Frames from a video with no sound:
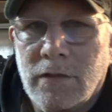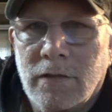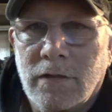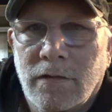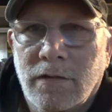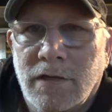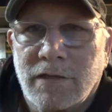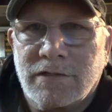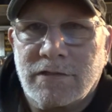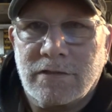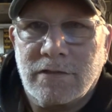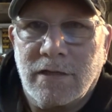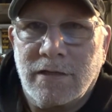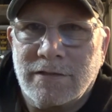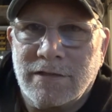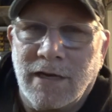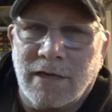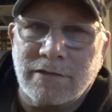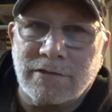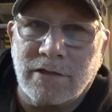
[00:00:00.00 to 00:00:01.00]
It's
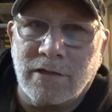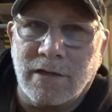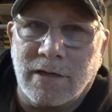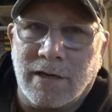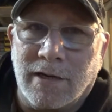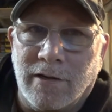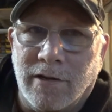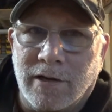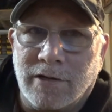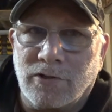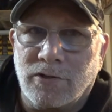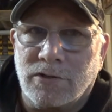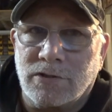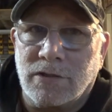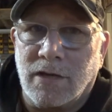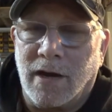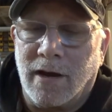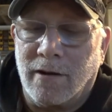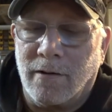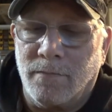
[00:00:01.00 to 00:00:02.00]
actually a collector's
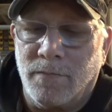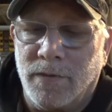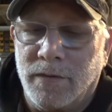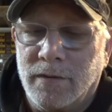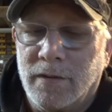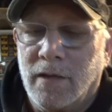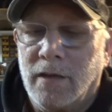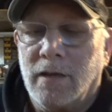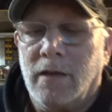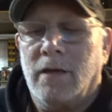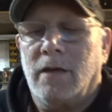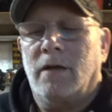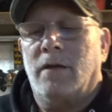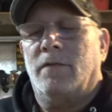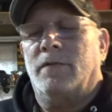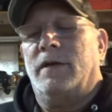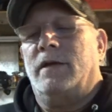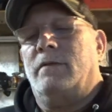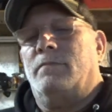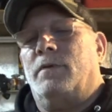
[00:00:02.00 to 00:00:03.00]
item.
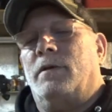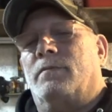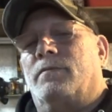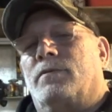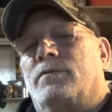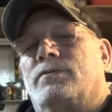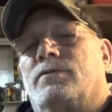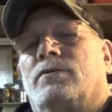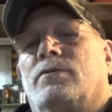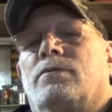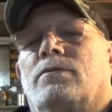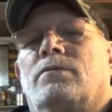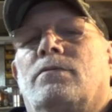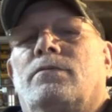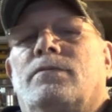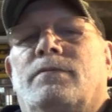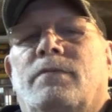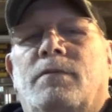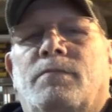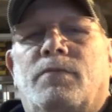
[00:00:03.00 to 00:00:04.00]
People
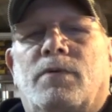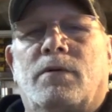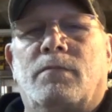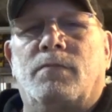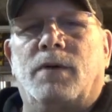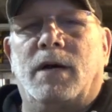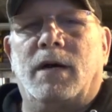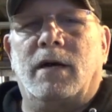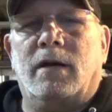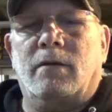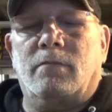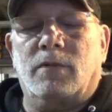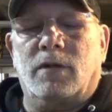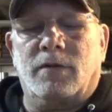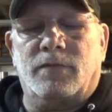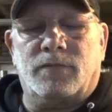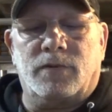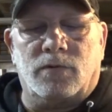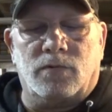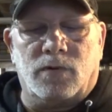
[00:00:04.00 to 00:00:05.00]
are buying them
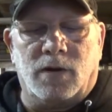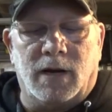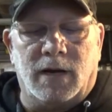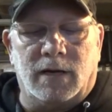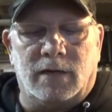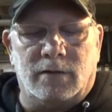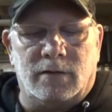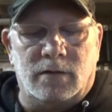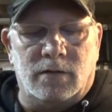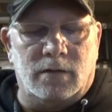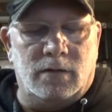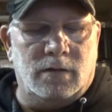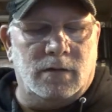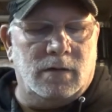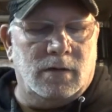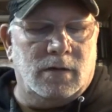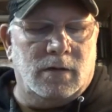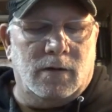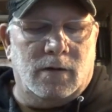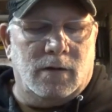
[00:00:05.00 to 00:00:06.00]
left and right.
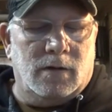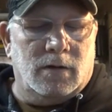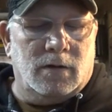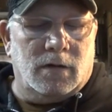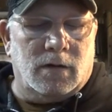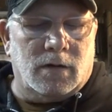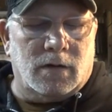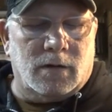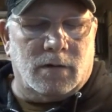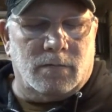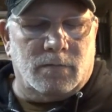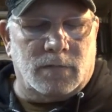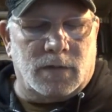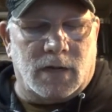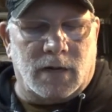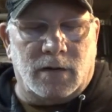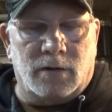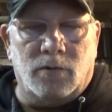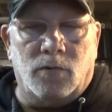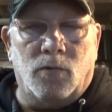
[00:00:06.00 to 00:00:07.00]
I
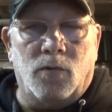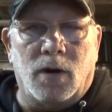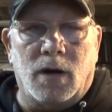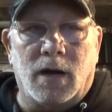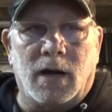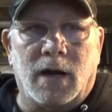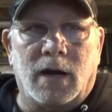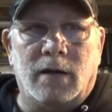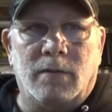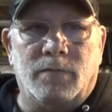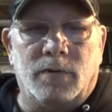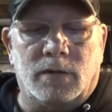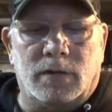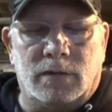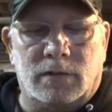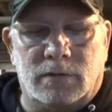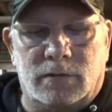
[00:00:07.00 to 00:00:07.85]
don't know why, but